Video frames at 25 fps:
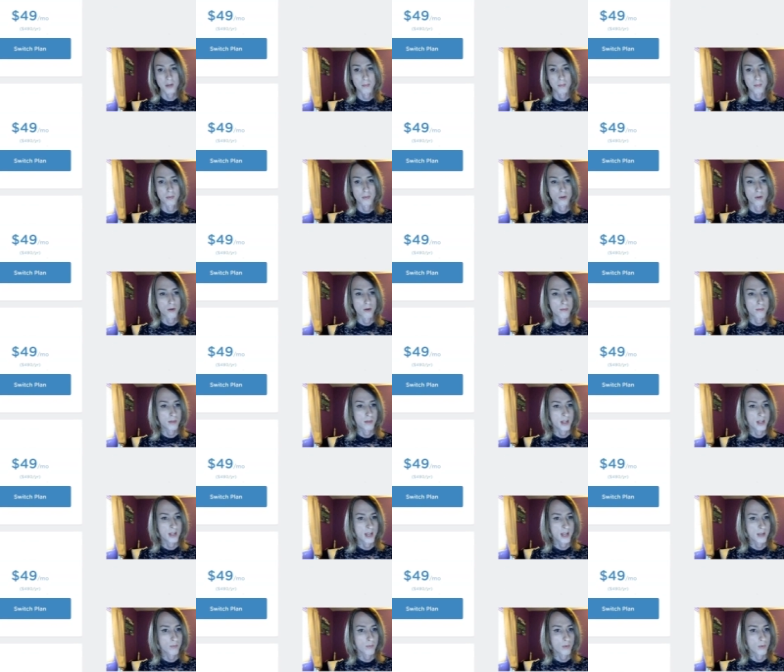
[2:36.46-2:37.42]
a pro
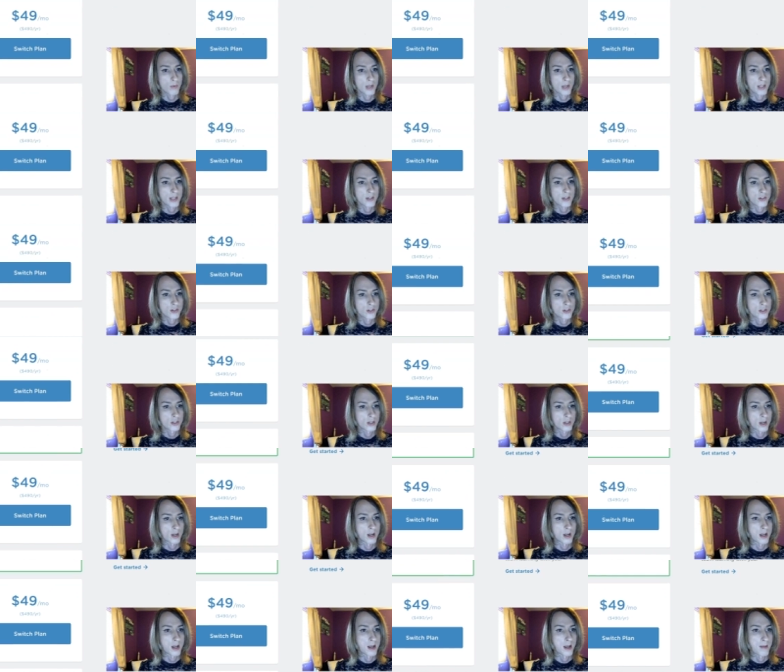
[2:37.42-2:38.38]
plan, which
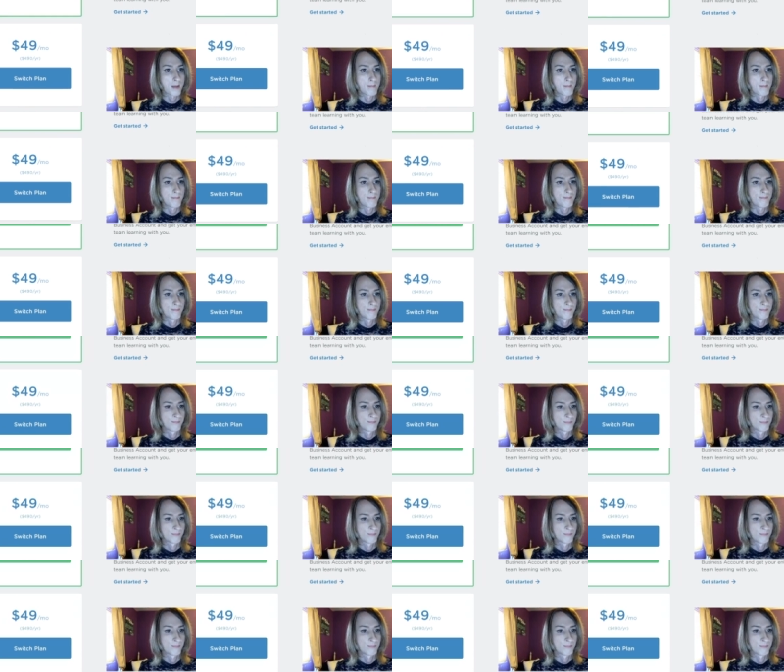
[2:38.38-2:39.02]
um,